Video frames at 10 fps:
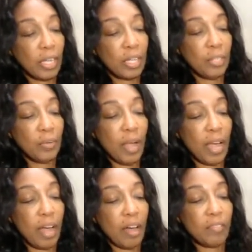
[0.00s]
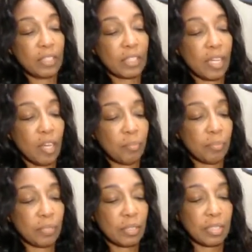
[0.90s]
You have
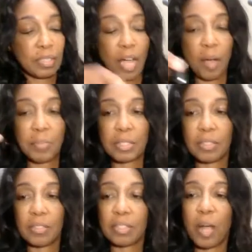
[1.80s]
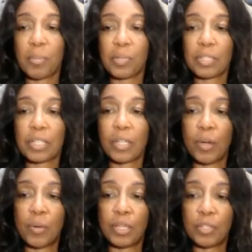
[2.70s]
some stoppers that
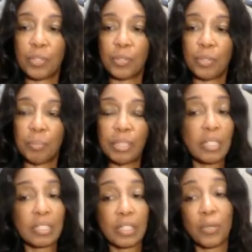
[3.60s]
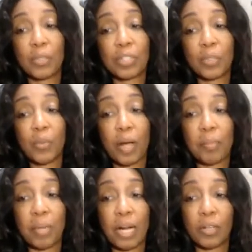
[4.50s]
go into the plugs that go into the
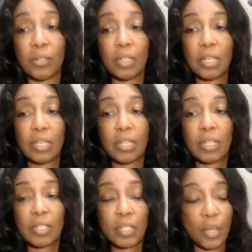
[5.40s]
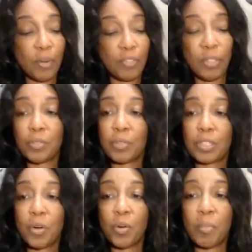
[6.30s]
wine bottle. So if you don't drink
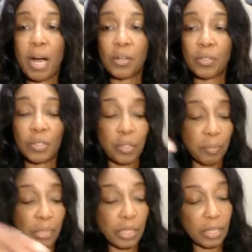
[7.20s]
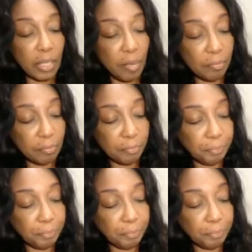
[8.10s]
the whole bottle, you can plug it up.